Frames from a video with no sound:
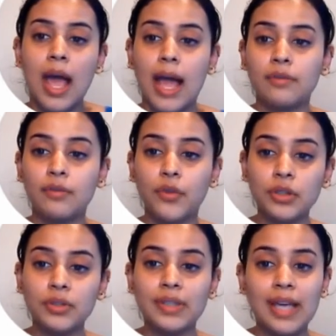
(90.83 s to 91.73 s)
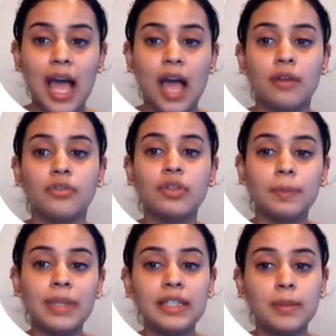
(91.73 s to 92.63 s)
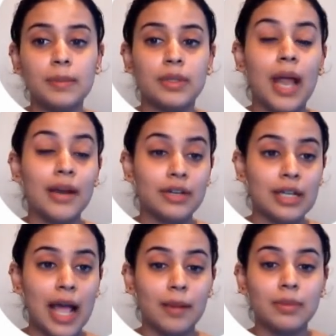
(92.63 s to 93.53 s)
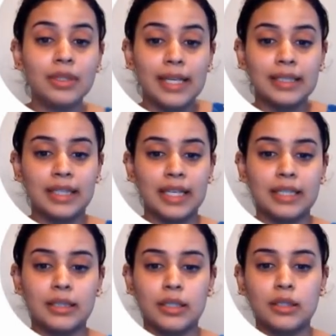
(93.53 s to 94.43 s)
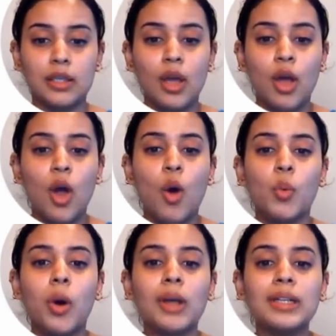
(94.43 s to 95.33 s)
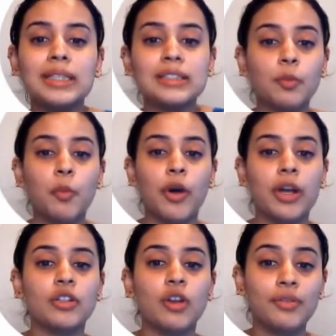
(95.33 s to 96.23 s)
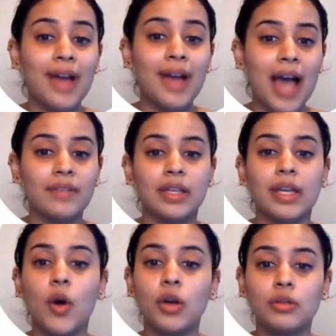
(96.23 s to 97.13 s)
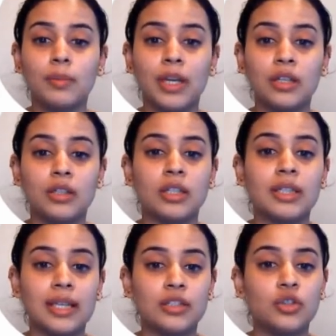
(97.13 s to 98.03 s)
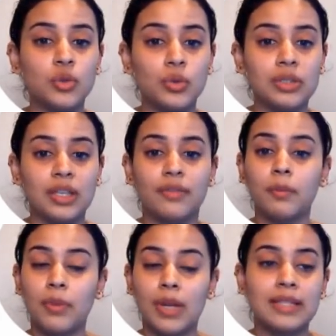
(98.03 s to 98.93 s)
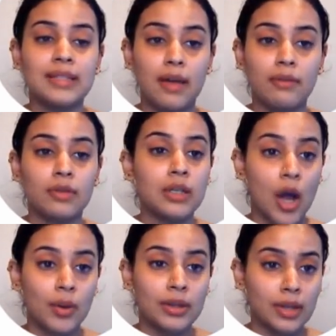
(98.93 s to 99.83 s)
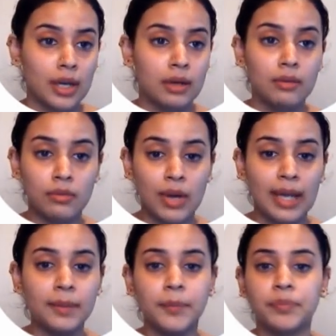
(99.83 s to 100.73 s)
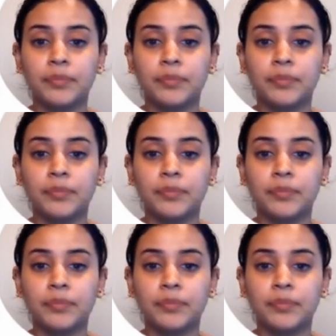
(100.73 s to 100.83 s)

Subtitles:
And fourth, we have repeatable and reliable test cases. What is the point of having automated test suites if it breaks every now and then, right?